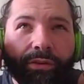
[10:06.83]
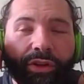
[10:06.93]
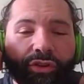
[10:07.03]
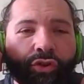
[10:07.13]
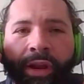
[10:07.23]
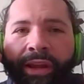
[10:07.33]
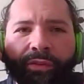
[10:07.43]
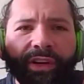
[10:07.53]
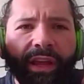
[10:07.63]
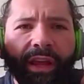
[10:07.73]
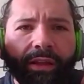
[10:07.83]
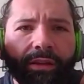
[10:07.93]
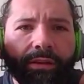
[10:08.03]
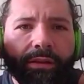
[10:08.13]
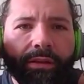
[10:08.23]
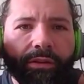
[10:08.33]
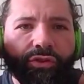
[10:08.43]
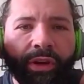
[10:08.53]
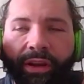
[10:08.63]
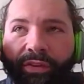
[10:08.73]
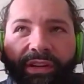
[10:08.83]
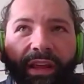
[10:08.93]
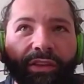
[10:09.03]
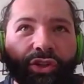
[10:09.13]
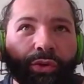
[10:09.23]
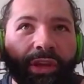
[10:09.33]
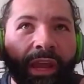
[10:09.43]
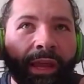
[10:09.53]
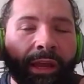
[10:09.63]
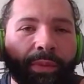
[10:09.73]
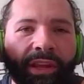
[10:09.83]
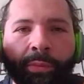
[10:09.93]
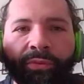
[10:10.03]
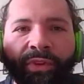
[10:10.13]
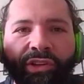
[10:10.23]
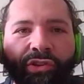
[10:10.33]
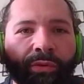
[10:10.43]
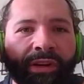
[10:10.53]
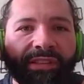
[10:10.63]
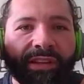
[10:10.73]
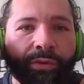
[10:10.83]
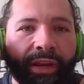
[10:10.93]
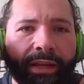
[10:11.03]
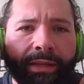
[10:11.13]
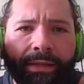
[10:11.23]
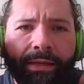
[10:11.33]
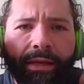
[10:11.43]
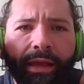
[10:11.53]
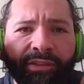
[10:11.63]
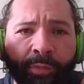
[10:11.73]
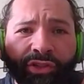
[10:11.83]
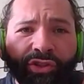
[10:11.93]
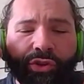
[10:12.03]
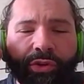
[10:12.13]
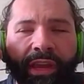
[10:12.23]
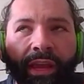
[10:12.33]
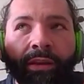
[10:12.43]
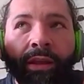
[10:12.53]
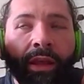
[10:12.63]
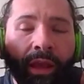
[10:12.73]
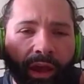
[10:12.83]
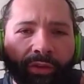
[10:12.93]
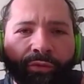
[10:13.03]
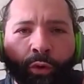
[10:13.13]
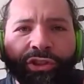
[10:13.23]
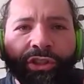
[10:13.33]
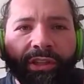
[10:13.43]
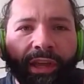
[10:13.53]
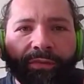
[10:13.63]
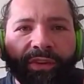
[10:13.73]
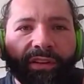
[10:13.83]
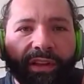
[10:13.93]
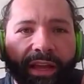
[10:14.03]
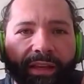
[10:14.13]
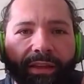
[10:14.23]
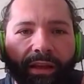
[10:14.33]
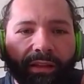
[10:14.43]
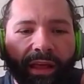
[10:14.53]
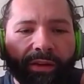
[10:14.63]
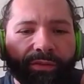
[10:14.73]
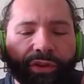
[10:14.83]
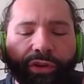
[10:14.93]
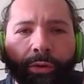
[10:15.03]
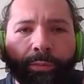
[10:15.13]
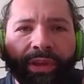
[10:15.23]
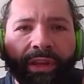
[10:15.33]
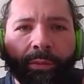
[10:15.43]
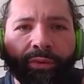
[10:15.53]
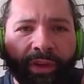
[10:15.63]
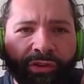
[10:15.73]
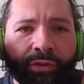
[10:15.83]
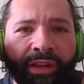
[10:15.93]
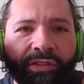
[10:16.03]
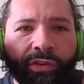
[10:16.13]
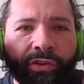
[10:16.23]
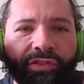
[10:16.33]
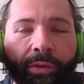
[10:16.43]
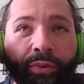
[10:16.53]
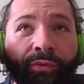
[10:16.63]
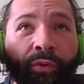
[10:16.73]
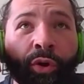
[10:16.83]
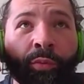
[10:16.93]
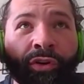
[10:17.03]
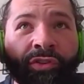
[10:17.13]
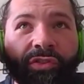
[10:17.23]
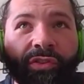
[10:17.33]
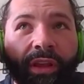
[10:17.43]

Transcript: Train every day. Train every day that you can. Be in a professional wrestling ring as much as you can. Unfortunately, I feel like a lot of the European professional wrestlers and performers